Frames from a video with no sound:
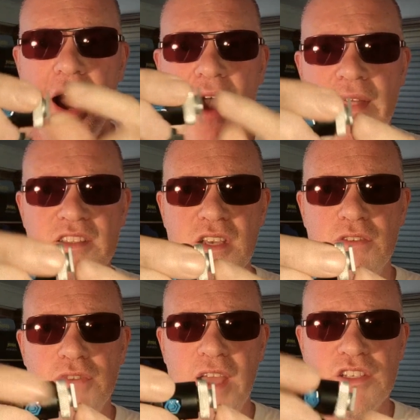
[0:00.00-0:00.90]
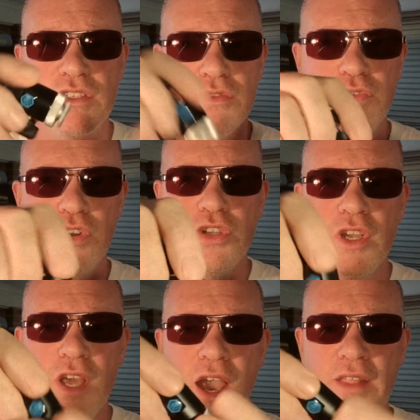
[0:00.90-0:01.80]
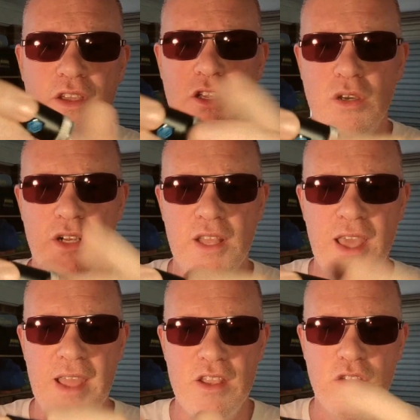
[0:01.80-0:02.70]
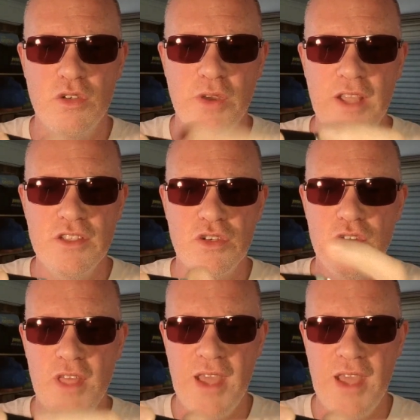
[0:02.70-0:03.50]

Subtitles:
That's a flash foot that you can go into there, and you can also unscrew